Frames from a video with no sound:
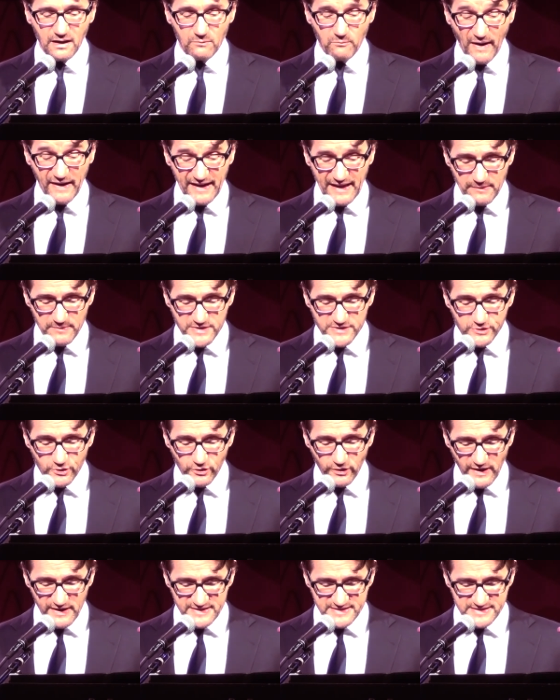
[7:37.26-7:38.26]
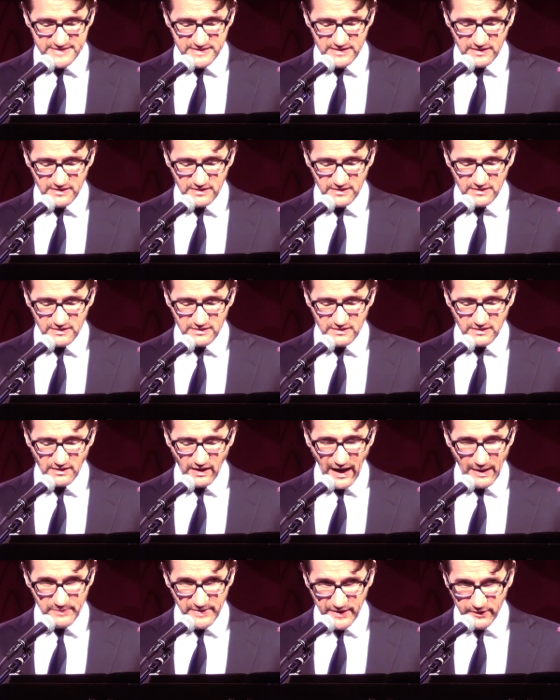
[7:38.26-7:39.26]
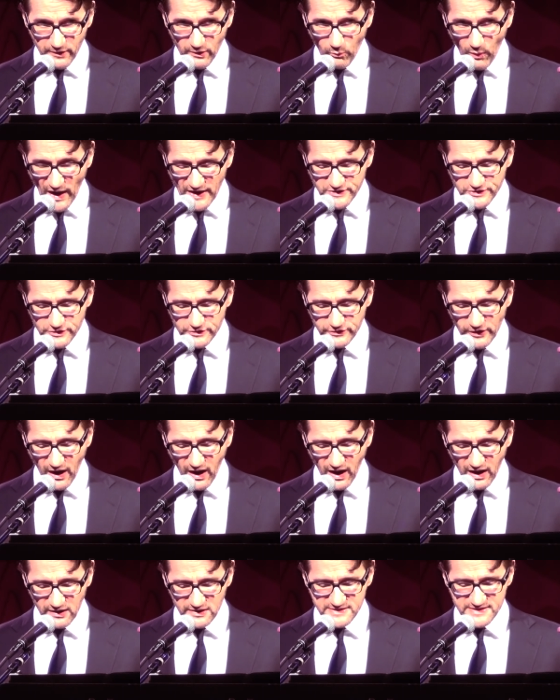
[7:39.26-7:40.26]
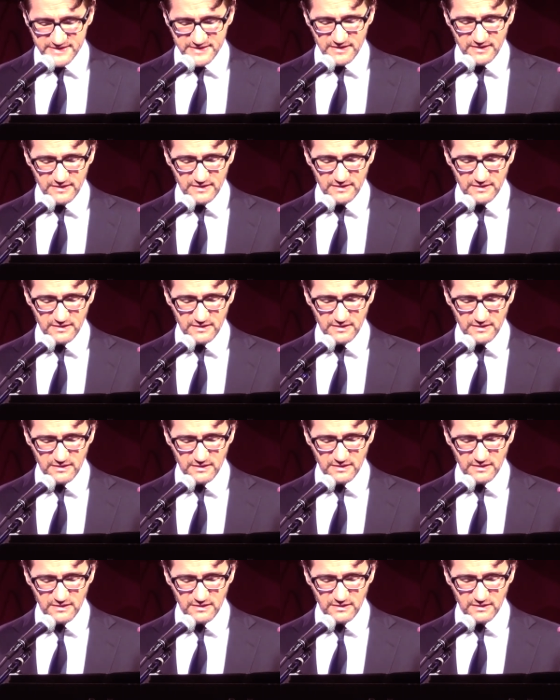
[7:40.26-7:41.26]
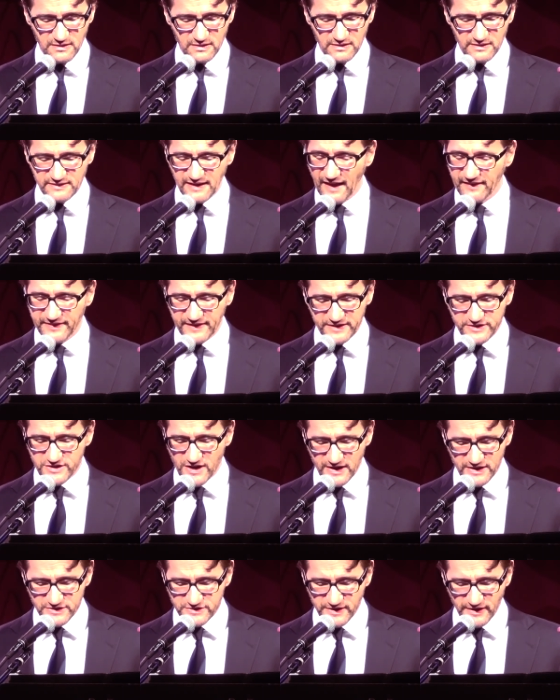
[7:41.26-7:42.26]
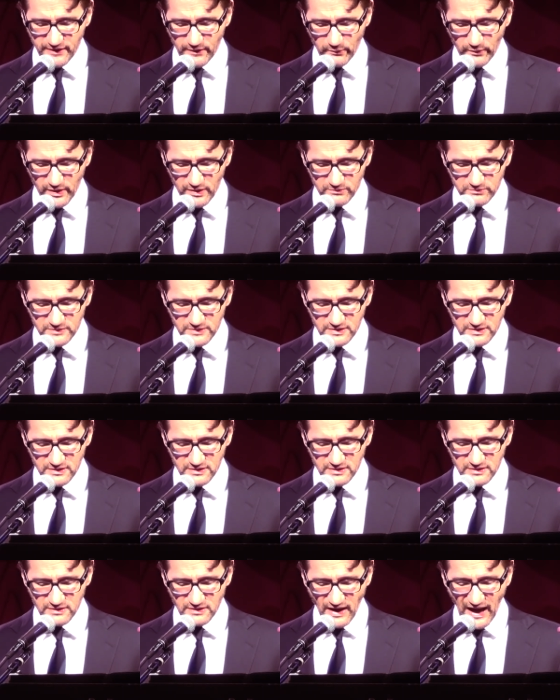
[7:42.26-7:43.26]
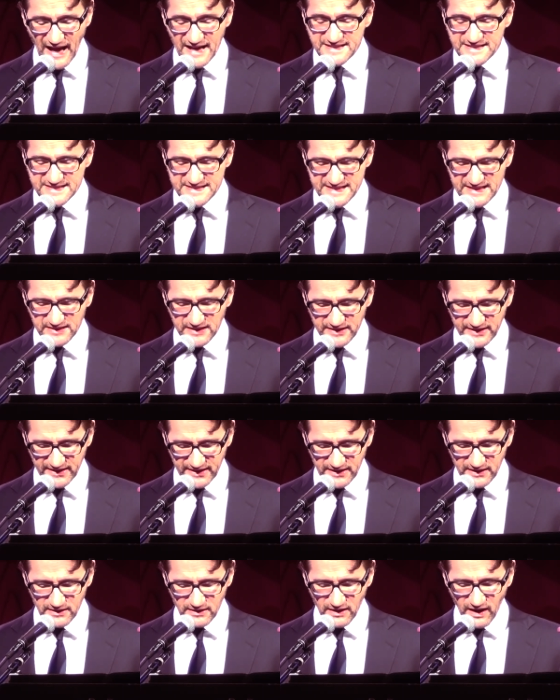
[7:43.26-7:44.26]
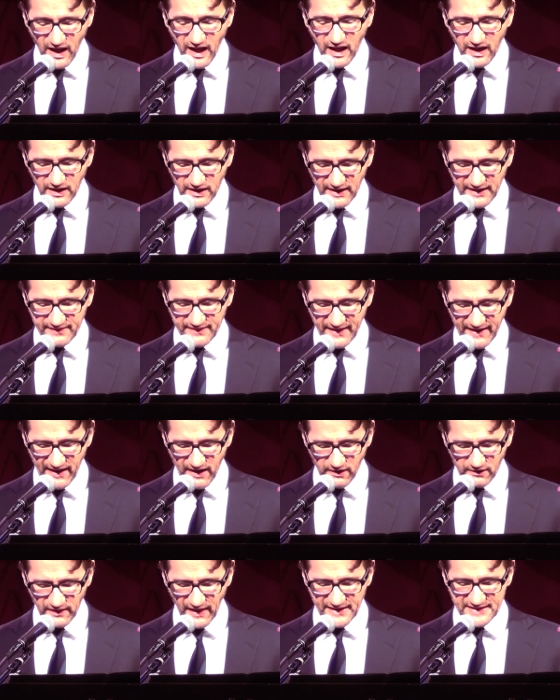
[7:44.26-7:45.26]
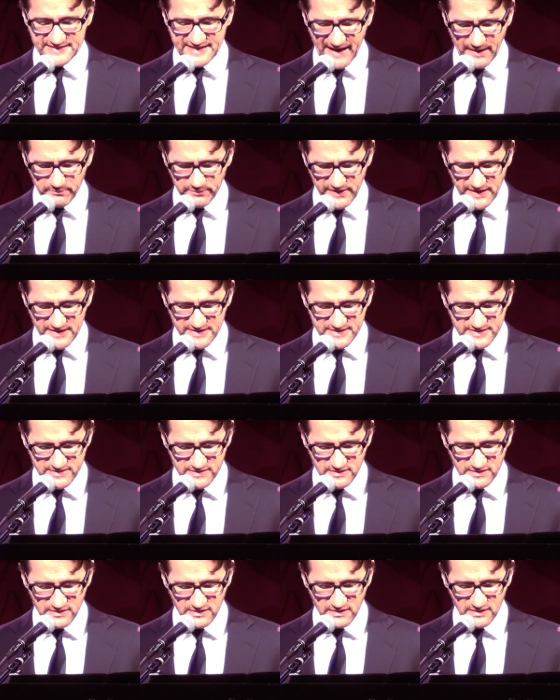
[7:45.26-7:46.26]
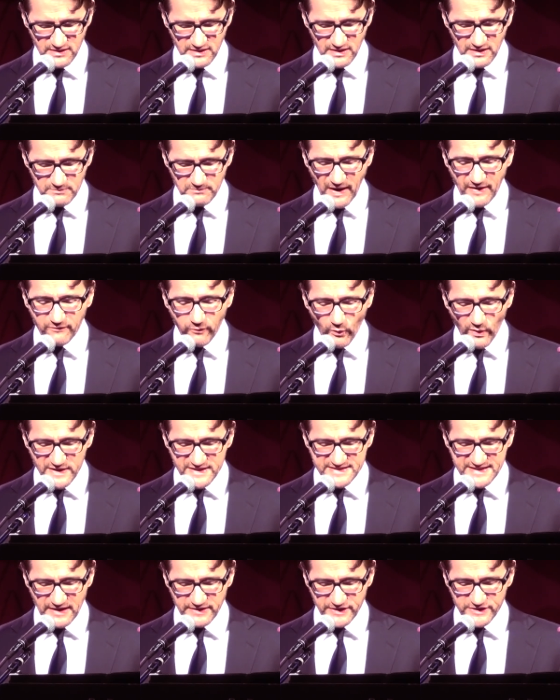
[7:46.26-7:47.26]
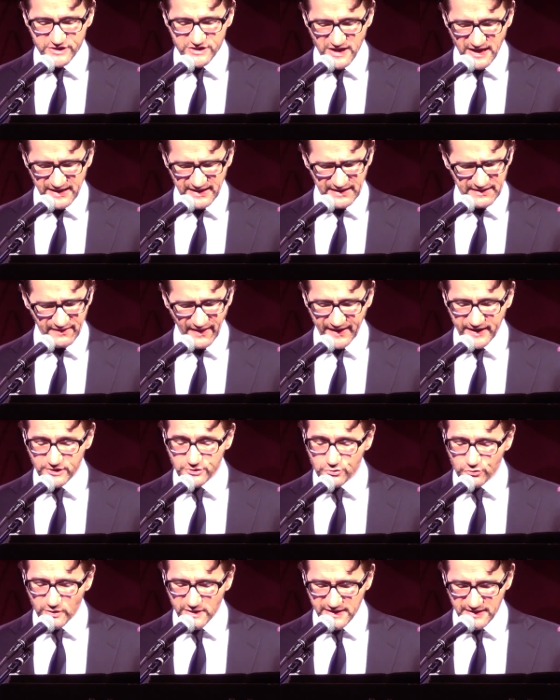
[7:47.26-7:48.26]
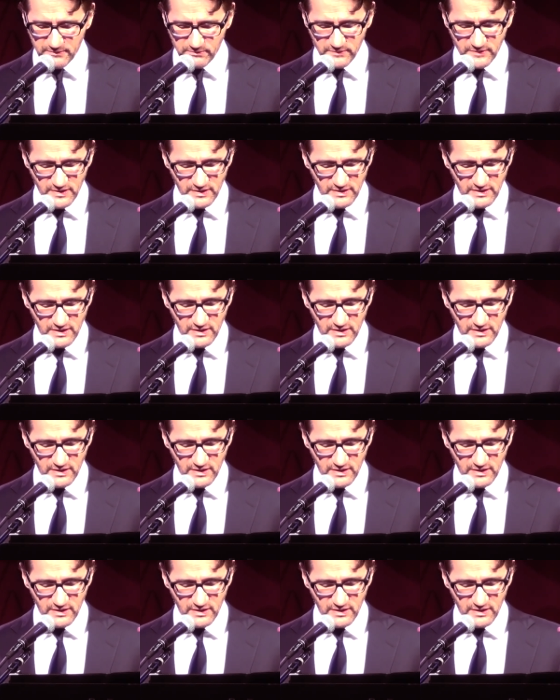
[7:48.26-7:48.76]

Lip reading: My name is Chris. I'm here to watch your dogs. Nothing changed in the room. Hostility hung in the air like dampness. My voice sounded shaky like a dream.